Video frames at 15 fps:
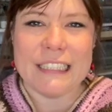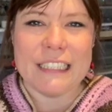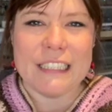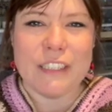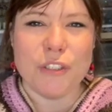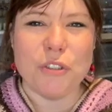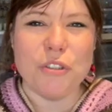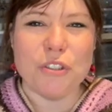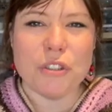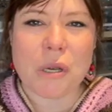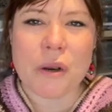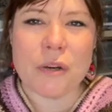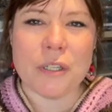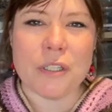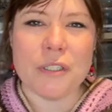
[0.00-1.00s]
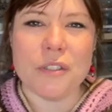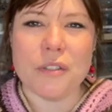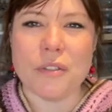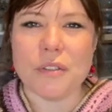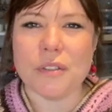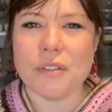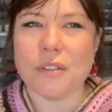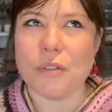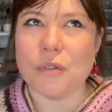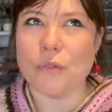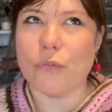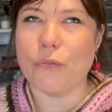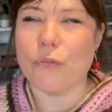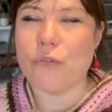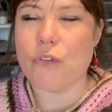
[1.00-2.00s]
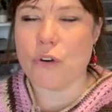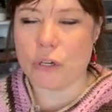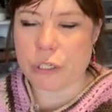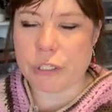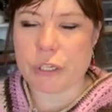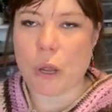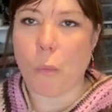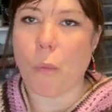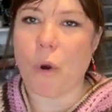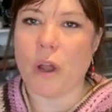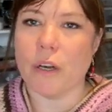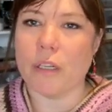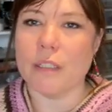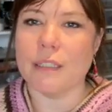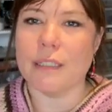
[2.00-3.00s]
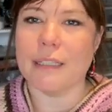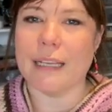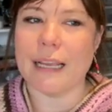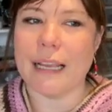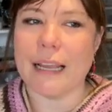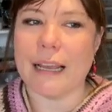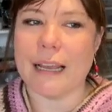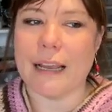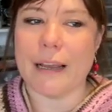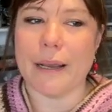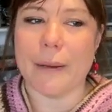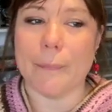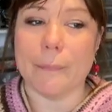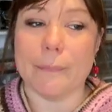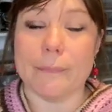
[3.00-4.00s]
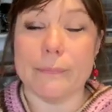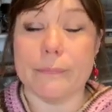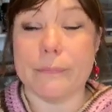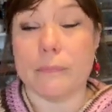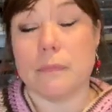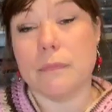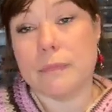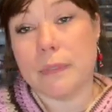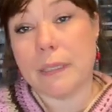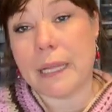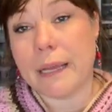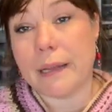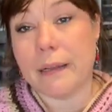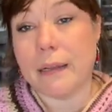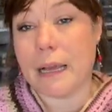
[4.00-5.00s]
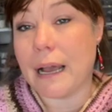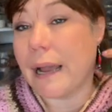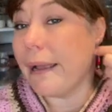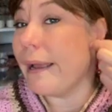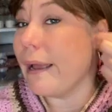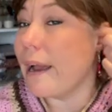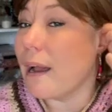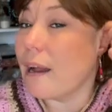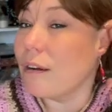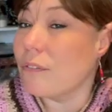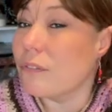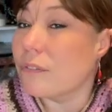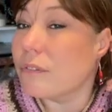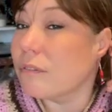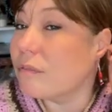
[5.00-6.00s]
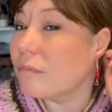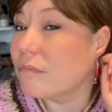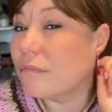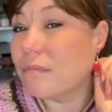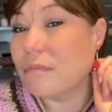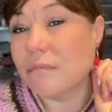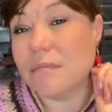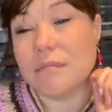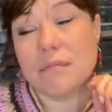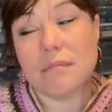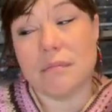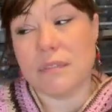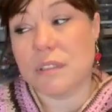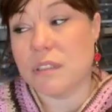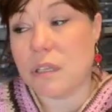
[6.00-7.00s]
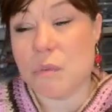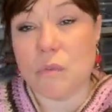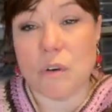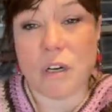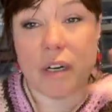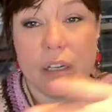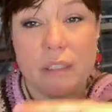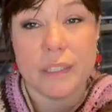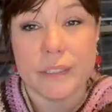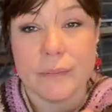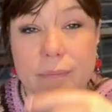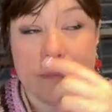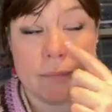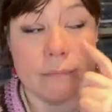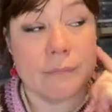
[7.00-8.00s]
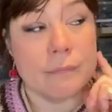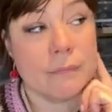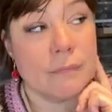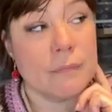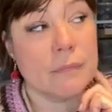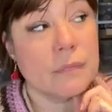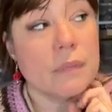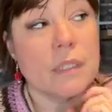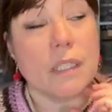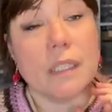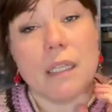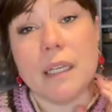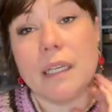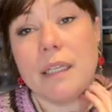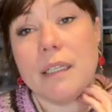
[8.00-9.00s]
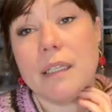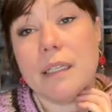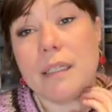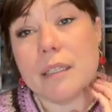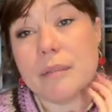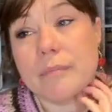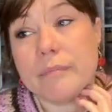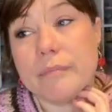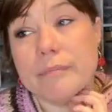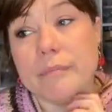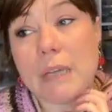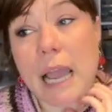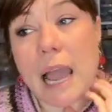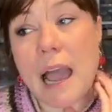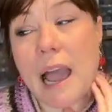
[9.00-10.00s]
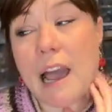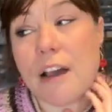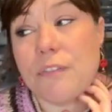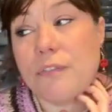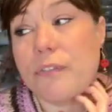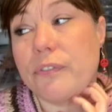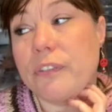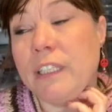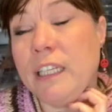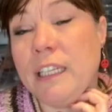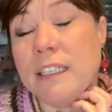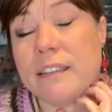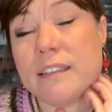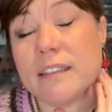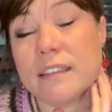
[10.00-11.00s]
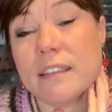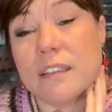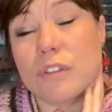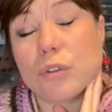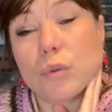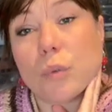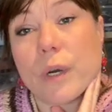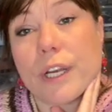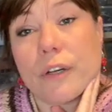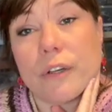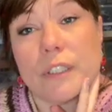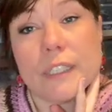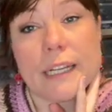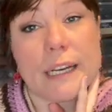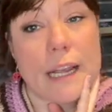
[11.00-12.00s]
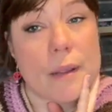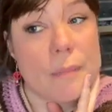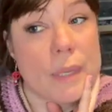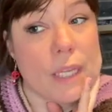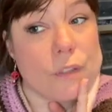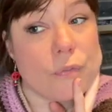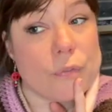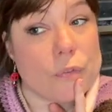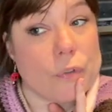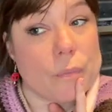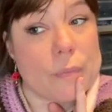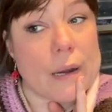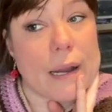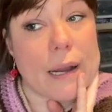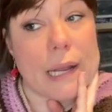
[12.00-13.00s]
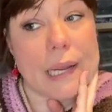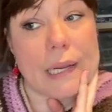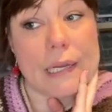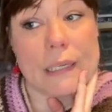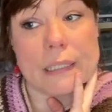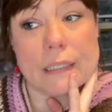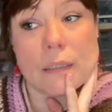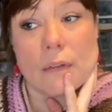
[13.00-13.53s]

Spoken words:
you started for someone? Hell, I have somewhere a half knitted sweater that I made for my